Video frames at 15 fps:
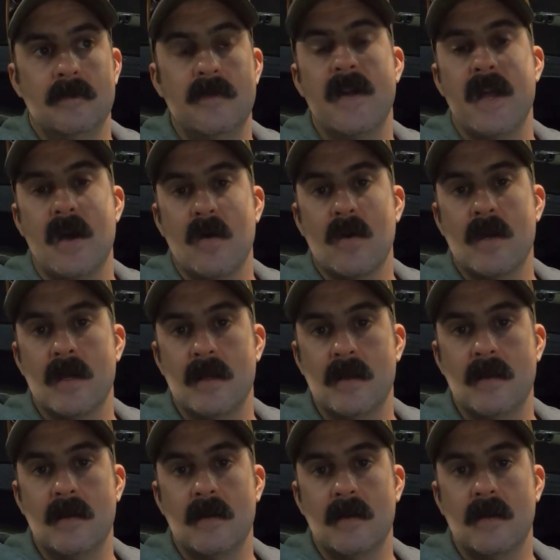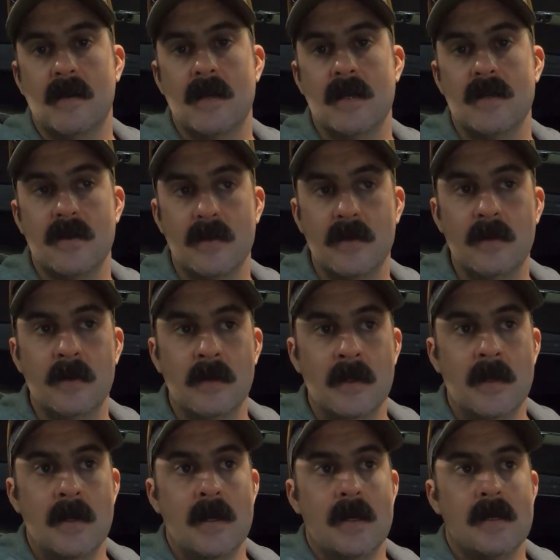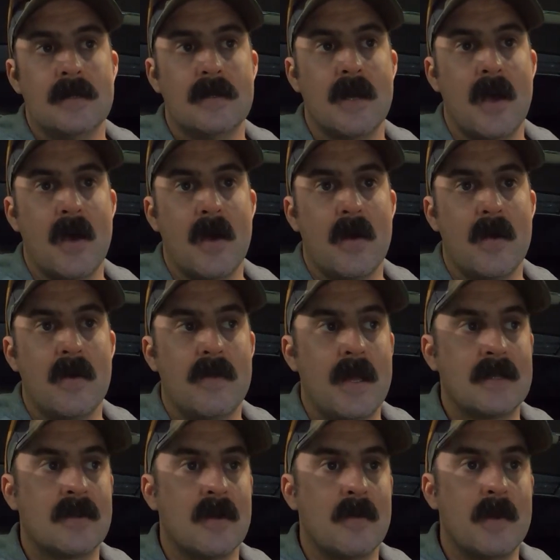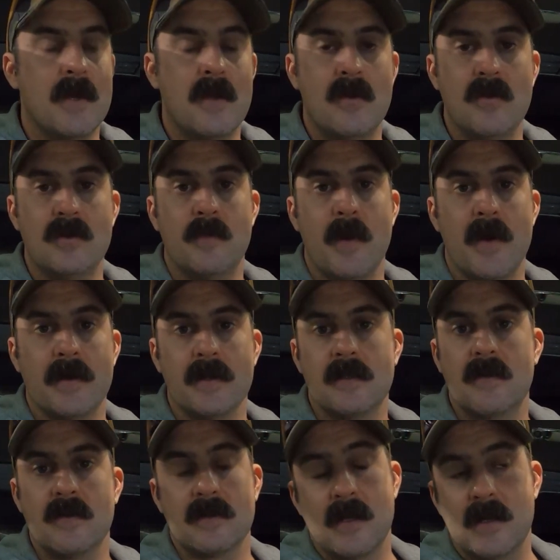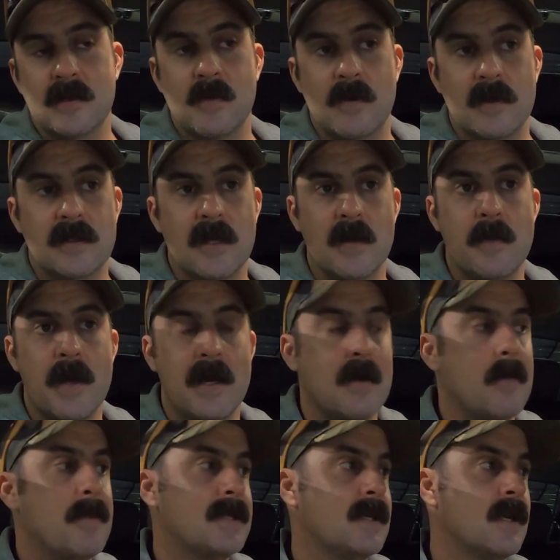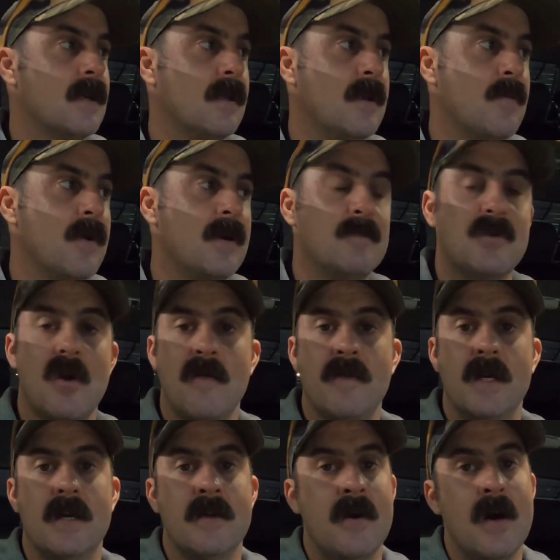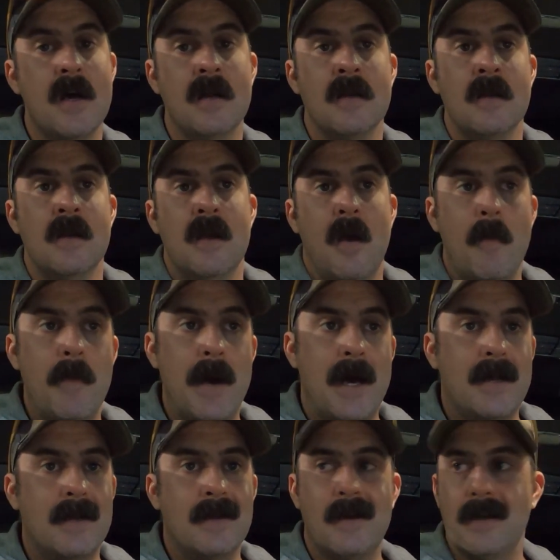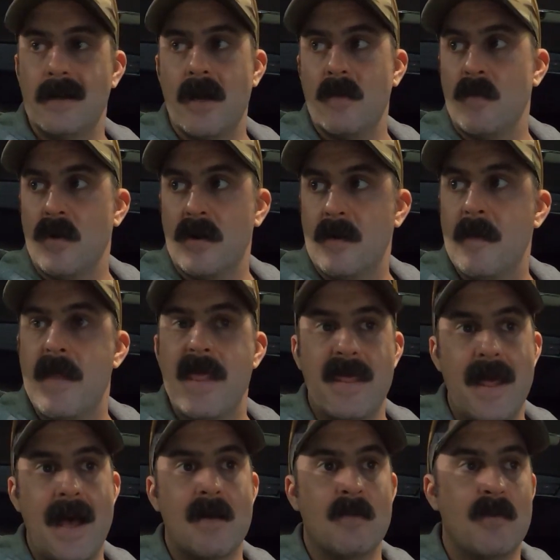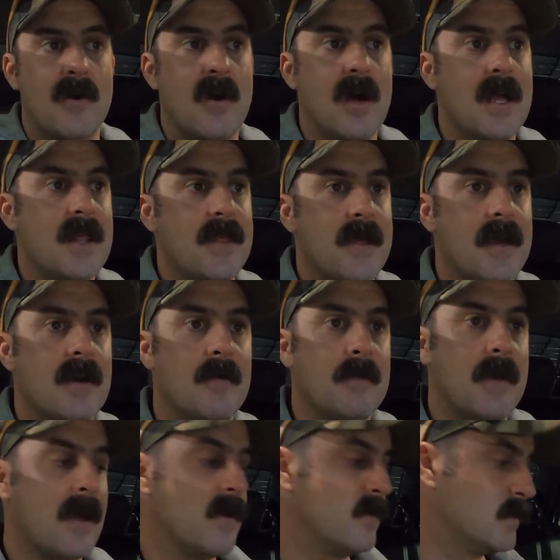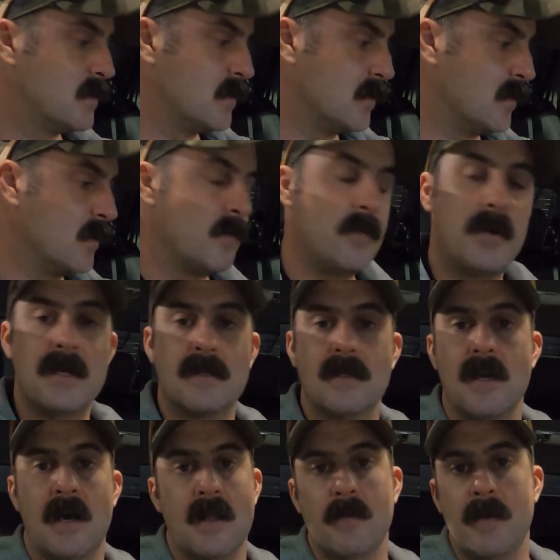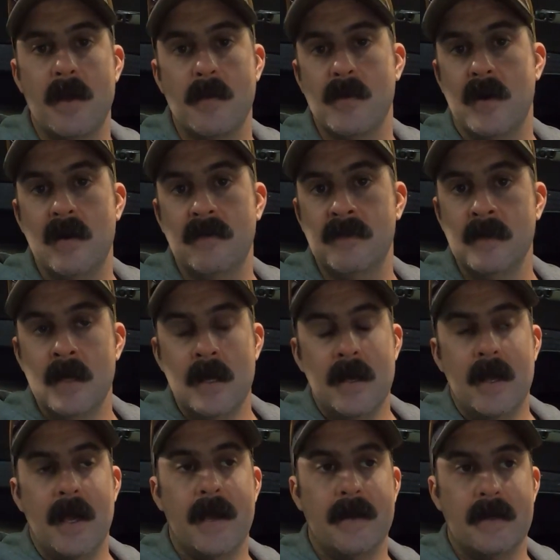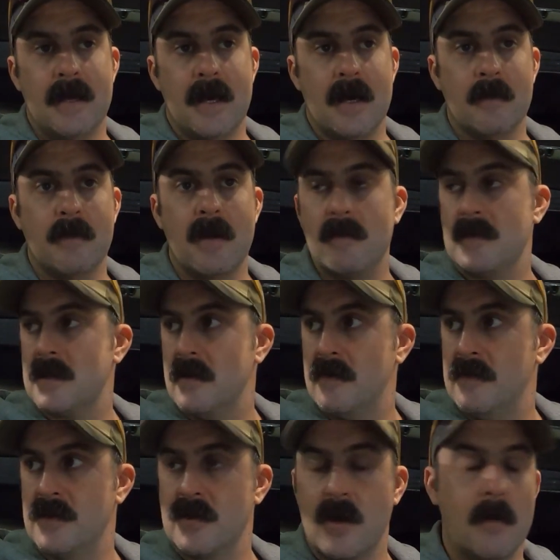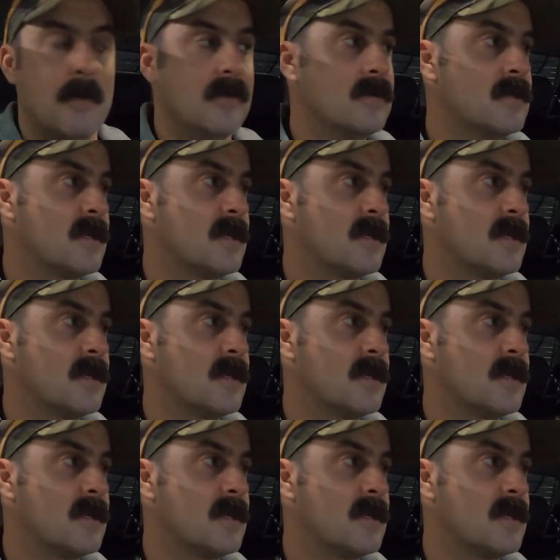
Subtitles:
VL can do. So that's going to be a huge bonus, because I just want to see better, particularly when I'm driving at night. But I don't want them that bright that I'm going to piss other people off and get myself in trouble.